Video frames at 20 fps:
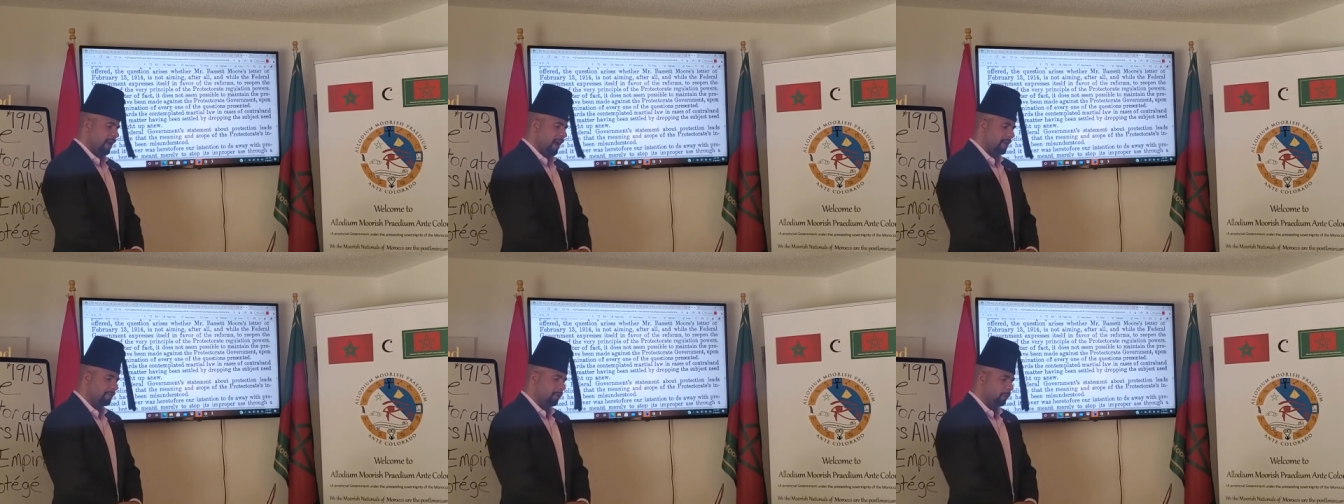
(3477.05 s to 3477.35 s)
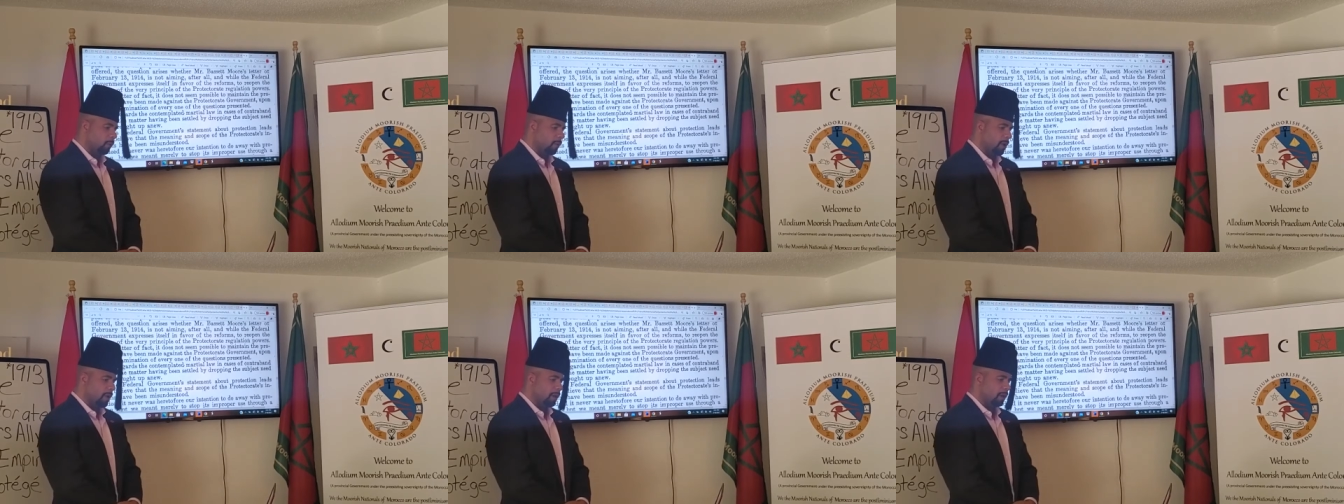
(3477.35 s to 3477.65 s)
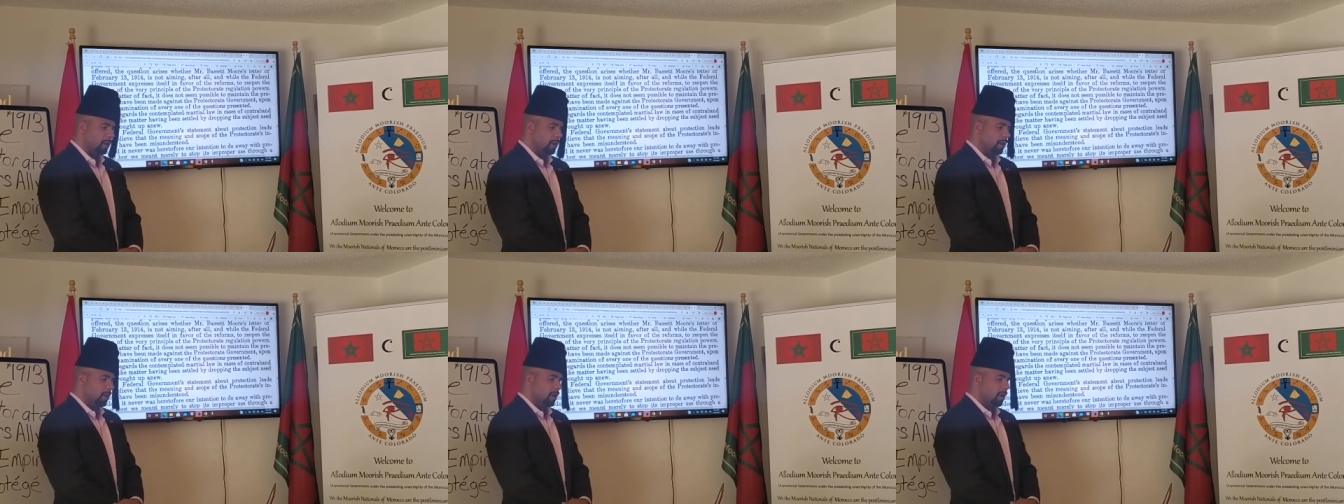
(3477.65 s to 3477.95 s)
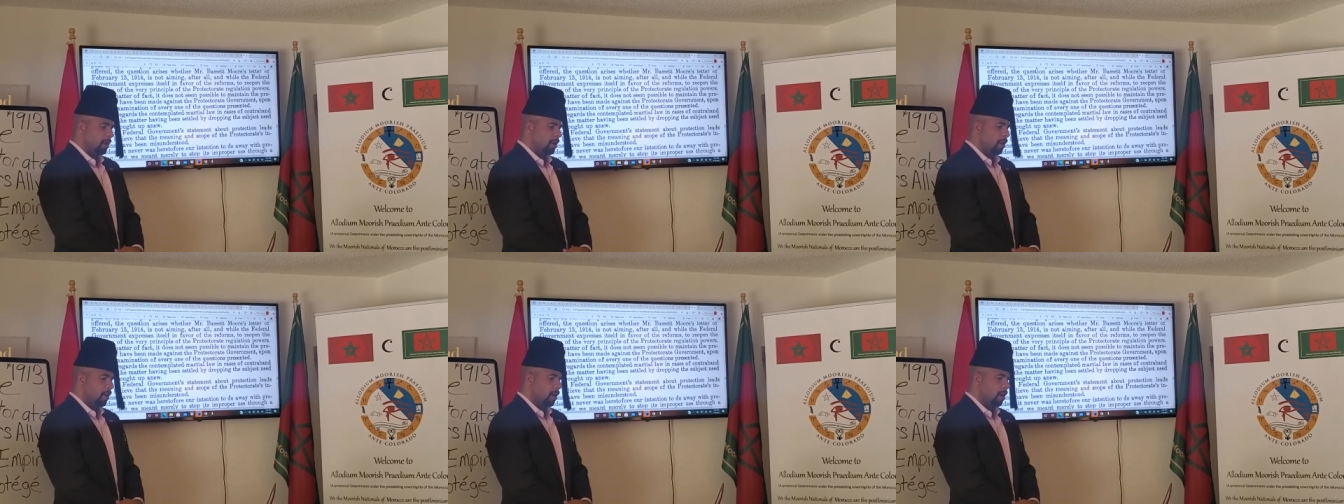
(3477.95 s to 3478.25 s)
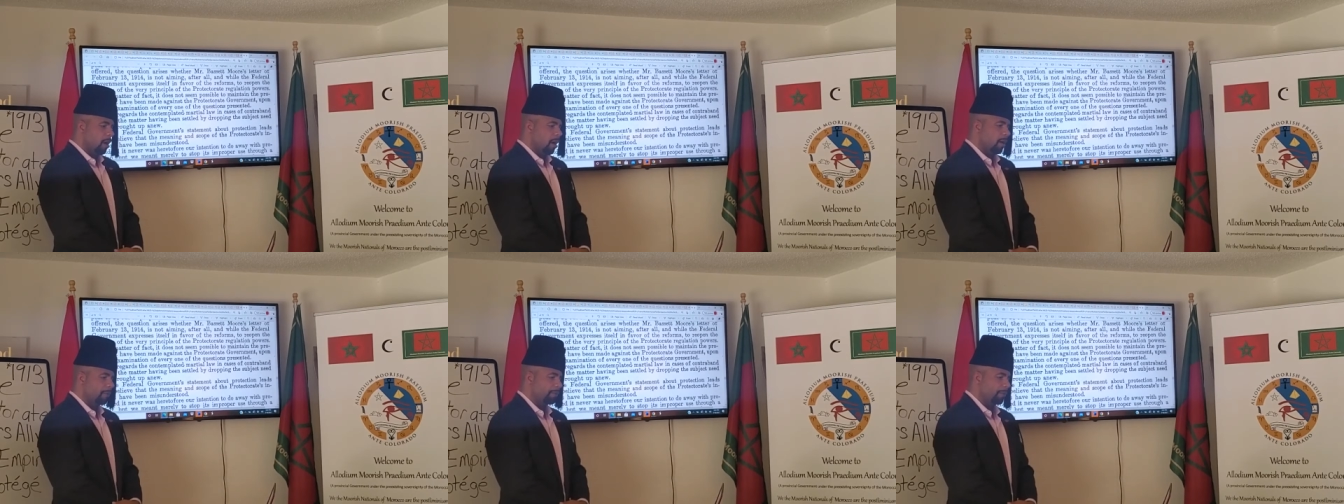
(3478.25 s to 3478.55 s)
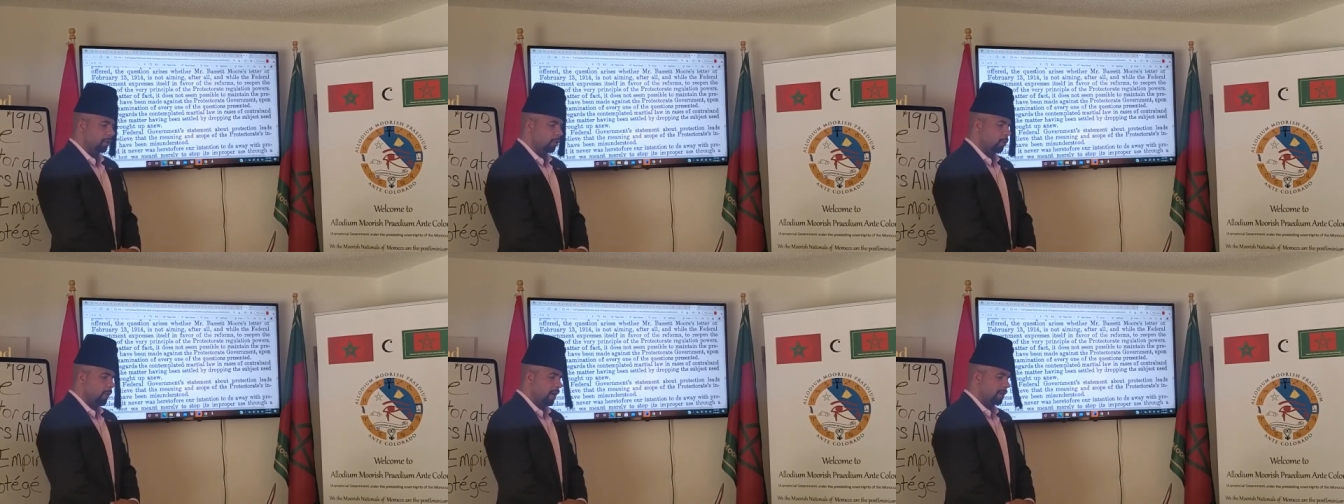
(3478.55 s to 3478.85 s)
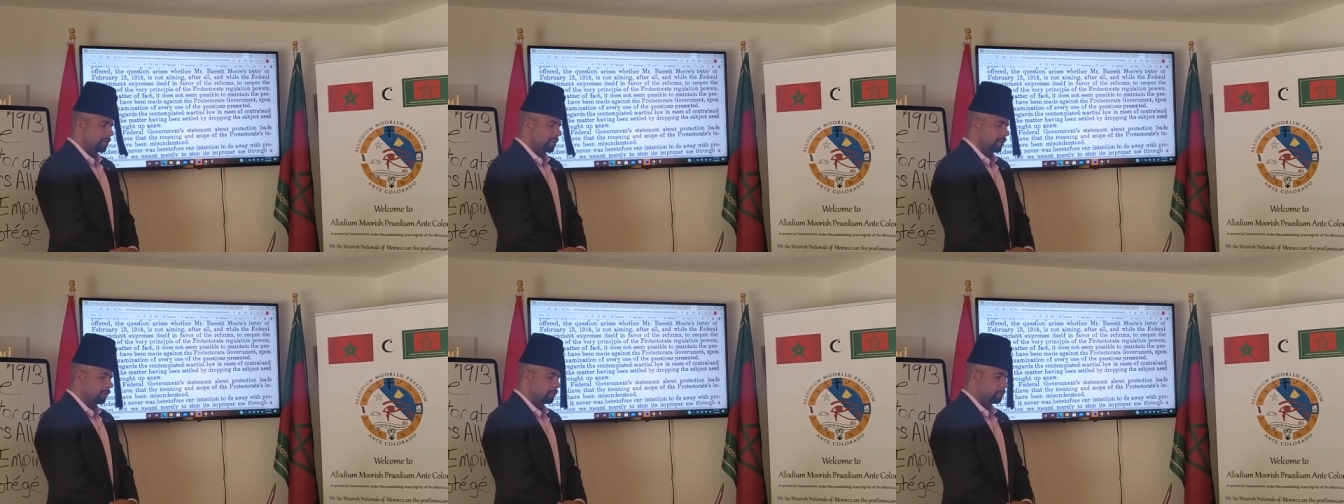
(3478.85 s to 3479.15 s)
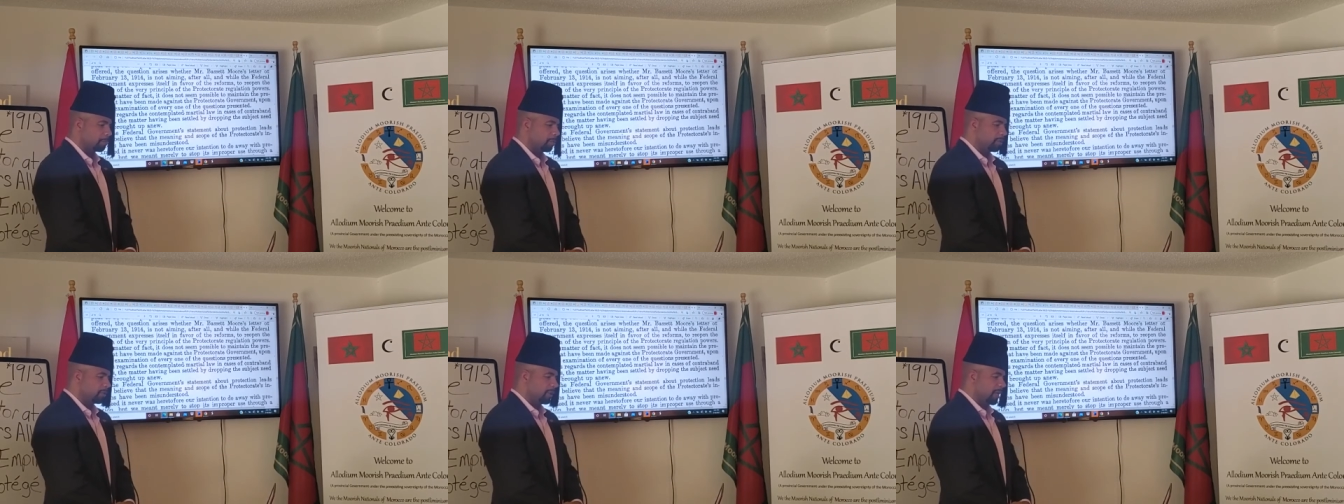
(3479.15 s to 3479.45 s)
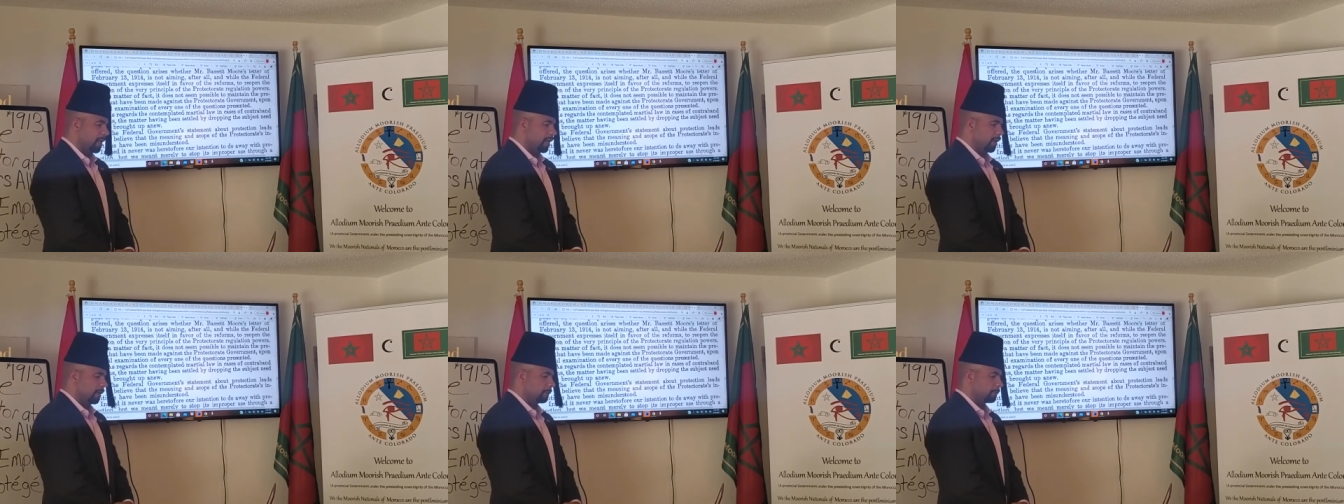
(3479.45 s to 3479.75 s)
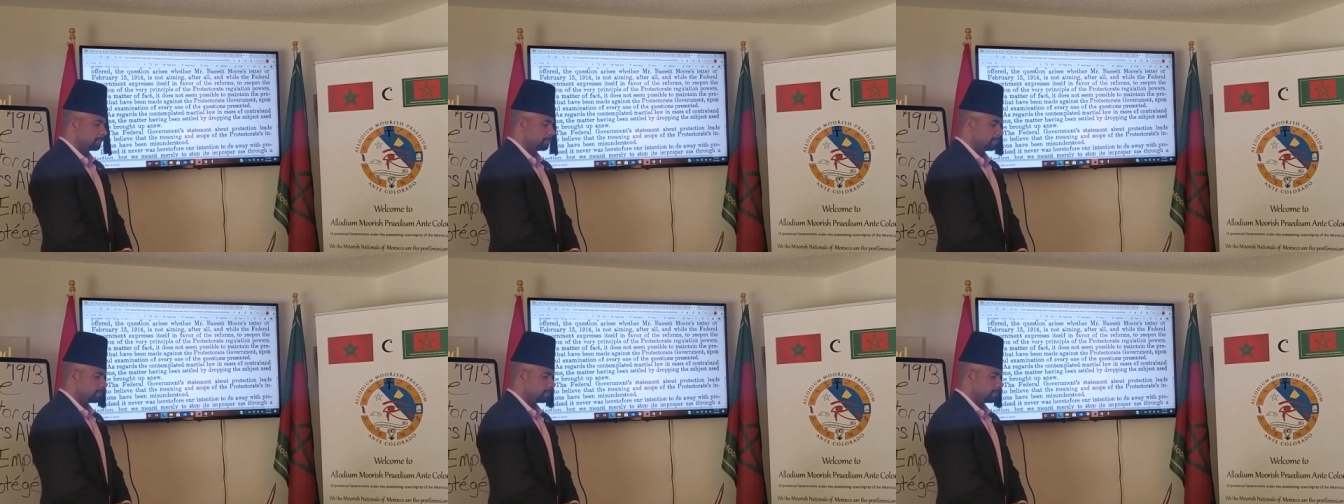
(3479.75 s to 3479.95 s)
everyone of the questions presented.